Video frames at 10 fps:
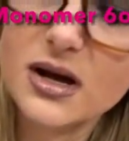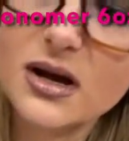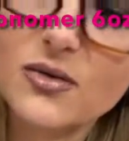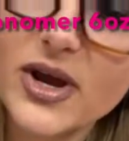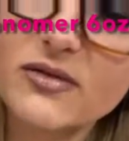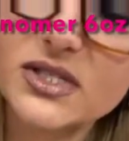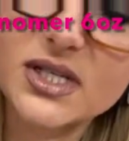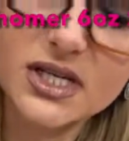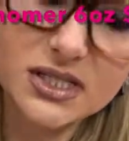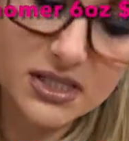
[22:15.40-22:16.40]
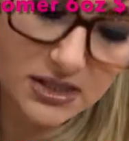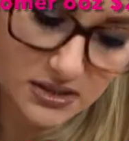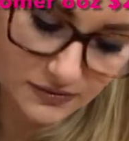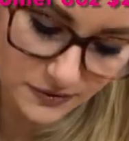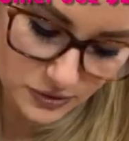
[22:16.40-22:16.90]
we have a
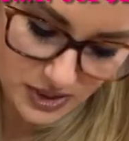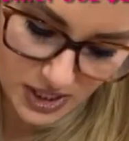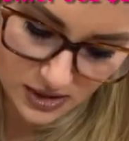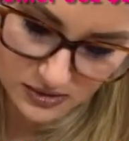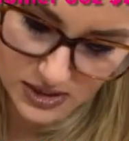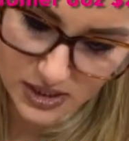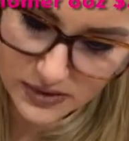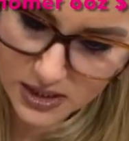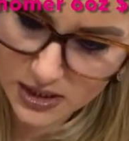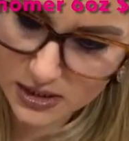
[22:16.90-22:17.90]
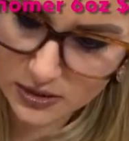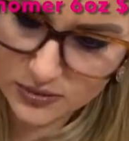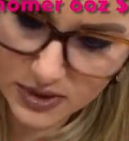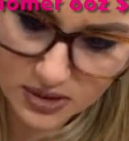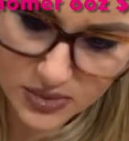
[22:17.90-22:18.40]
6 fluid ounce and then a
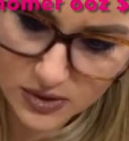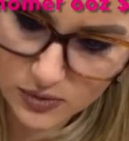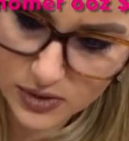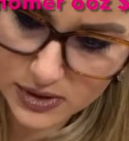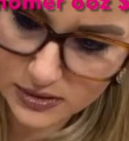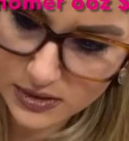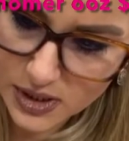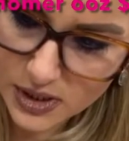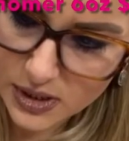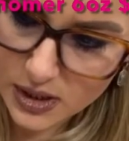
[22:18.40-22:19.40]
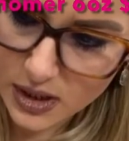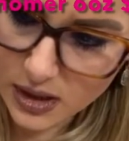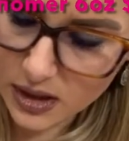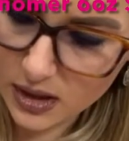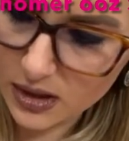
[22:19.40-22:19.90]
really big one.
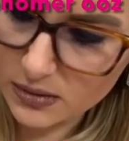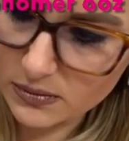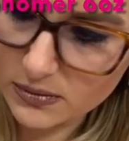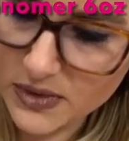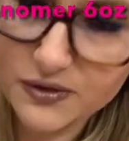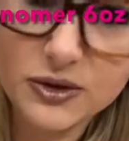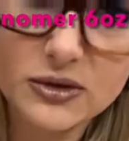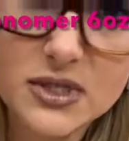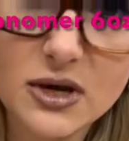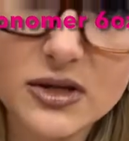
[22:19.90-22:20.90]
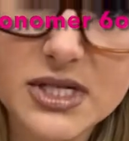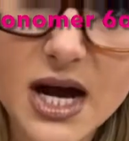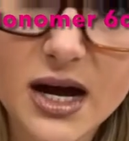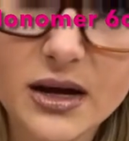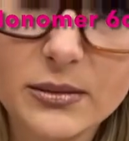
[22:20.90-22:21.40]
If you use it all the
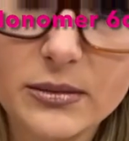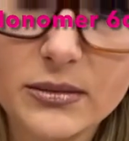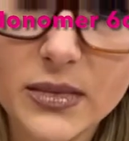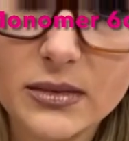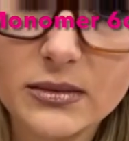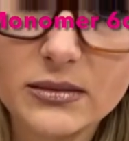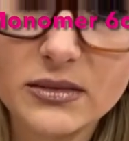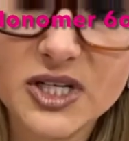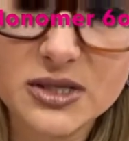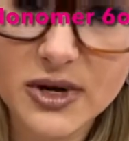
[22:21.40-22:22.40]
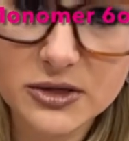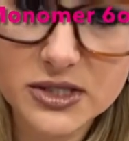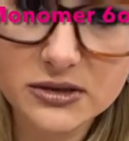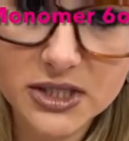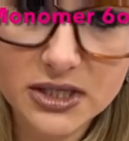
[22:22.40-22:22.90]
time, it's a better
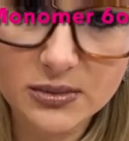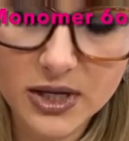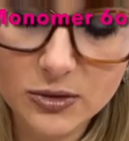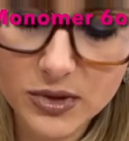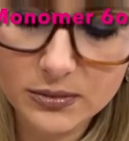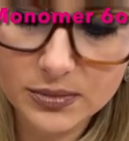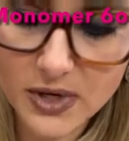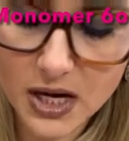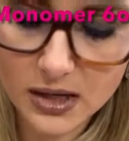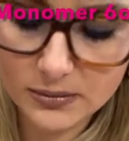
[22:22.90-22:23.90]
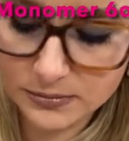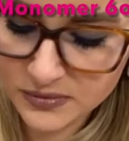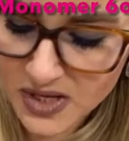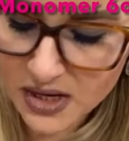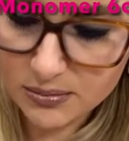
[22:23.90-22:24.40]
deal to get the bigger one.
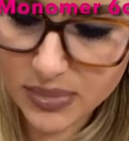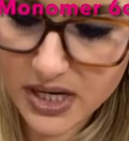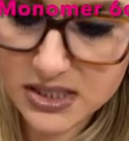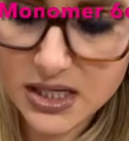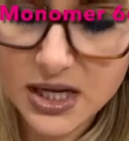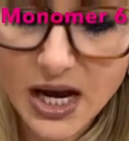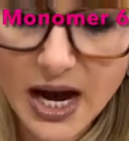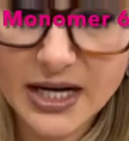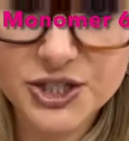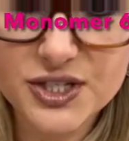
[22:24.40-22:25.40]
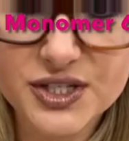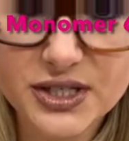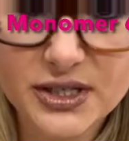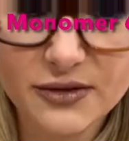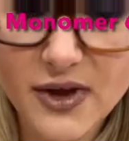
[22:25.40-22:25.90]
But I
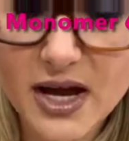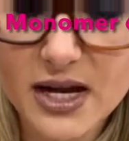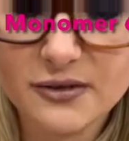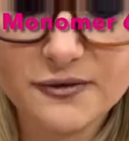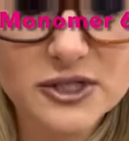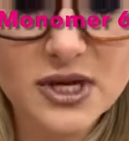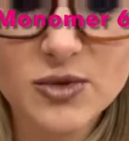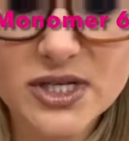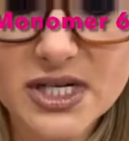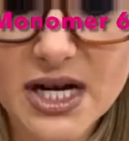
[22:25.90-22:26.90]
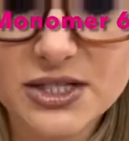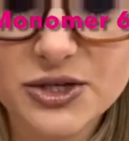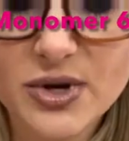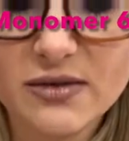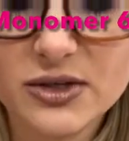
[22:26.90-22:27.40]
just, if for some reason I
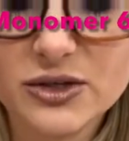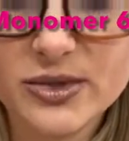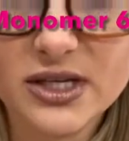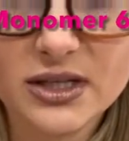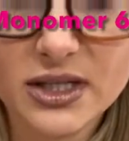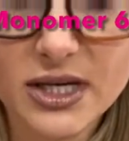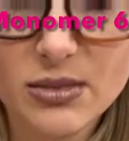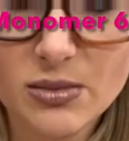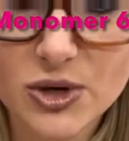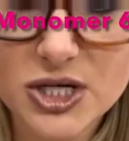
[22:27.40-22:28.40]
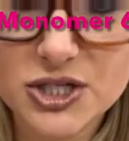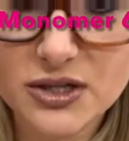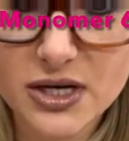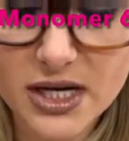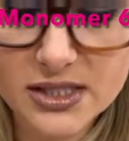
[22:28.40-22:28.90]
do have a little bit in my brush
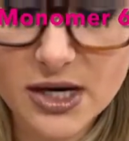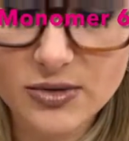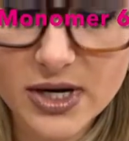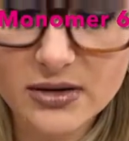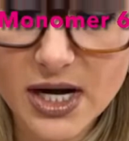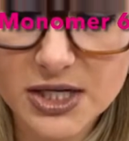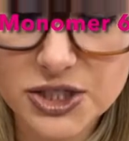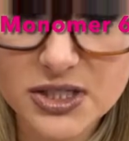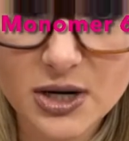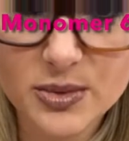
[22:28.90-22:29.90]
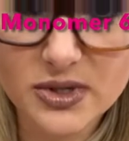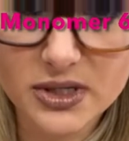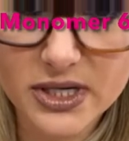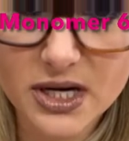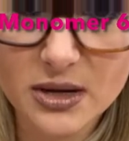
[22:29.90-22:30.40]
the next go round, I just open the
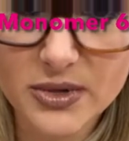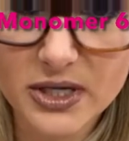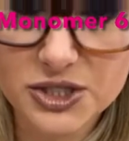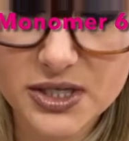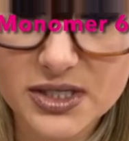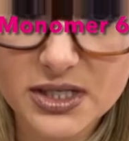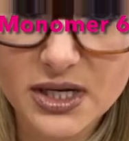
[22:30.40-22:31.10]
lid up and just